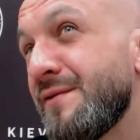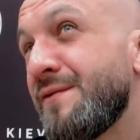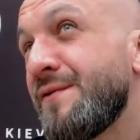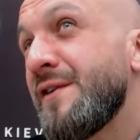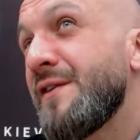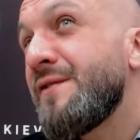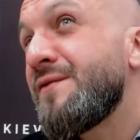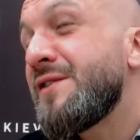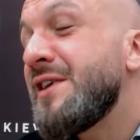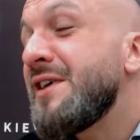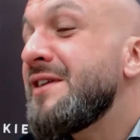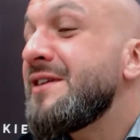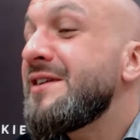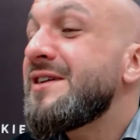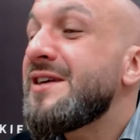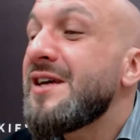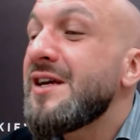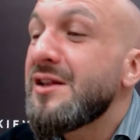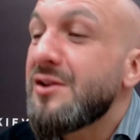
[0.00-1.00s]

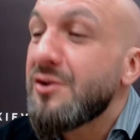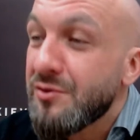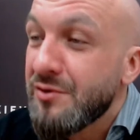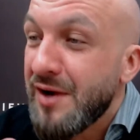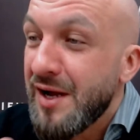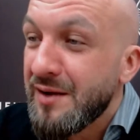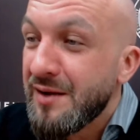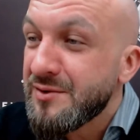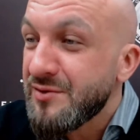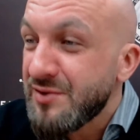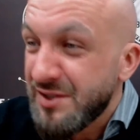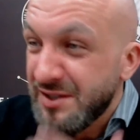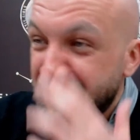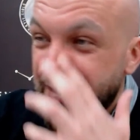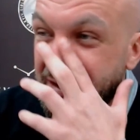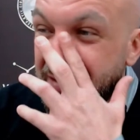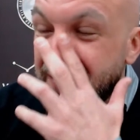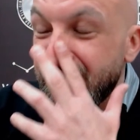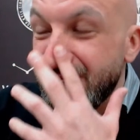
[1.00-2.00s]
15 kilograms, which
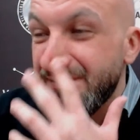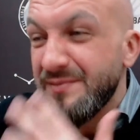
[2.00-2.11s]
is